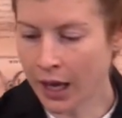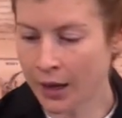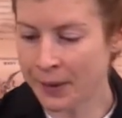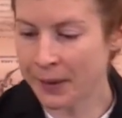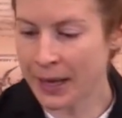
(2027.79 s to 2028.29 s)

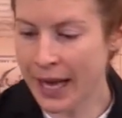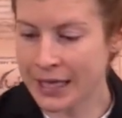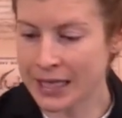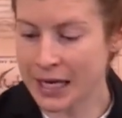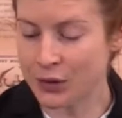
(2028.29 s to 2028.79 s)

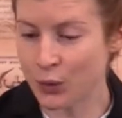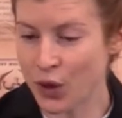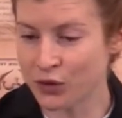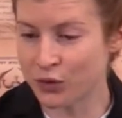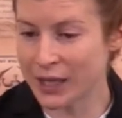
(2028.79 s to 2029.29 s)
And it
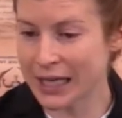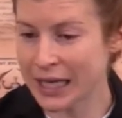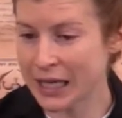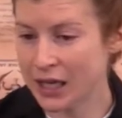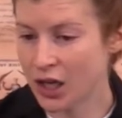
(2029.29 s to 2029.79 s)
was
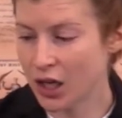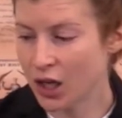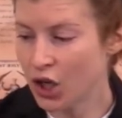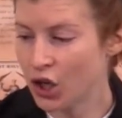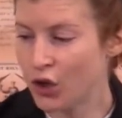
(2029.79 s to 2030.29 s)
really
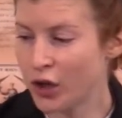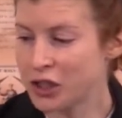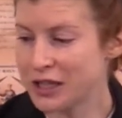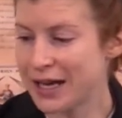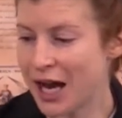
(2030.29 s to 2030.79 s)
not
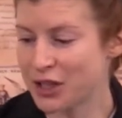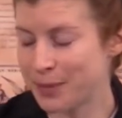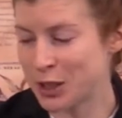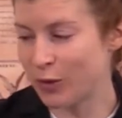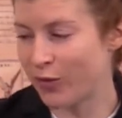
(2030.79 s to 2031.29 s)
just
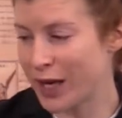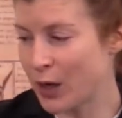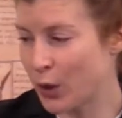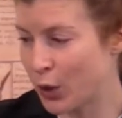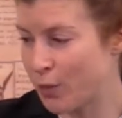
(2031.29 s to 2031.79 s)
Archbishop
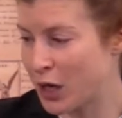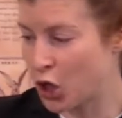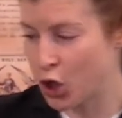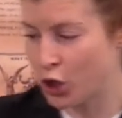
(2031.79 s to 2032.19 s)
Vigano, but a